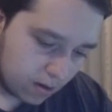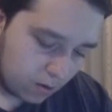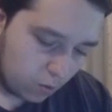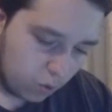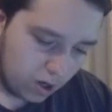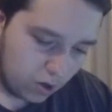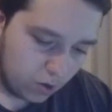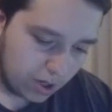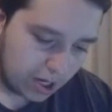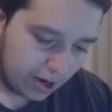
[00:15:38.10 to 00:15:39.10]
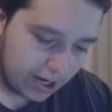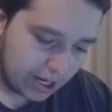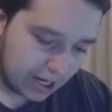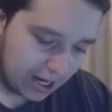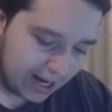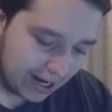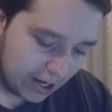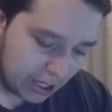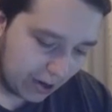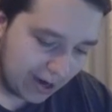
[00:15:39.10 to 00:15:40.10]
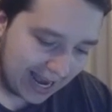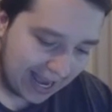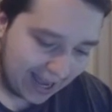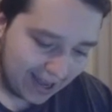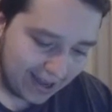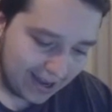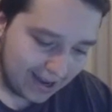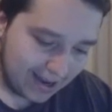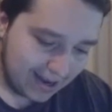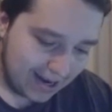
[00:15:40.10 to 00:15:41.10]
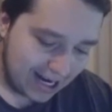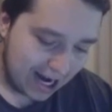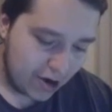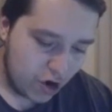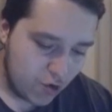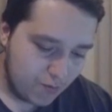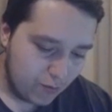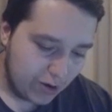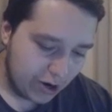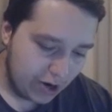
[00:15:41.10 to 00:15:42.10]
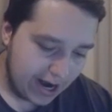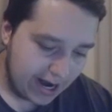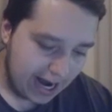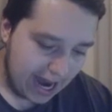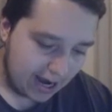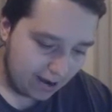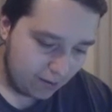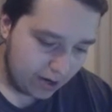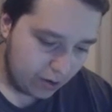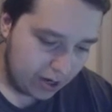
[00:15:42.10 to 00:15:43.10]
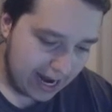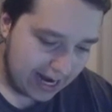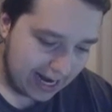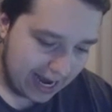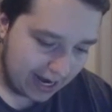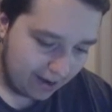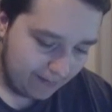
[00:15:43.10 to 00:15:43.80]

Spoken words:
Whoa, this is like so laggy. He's like, nope, we don't like the lag. We don't like the lag.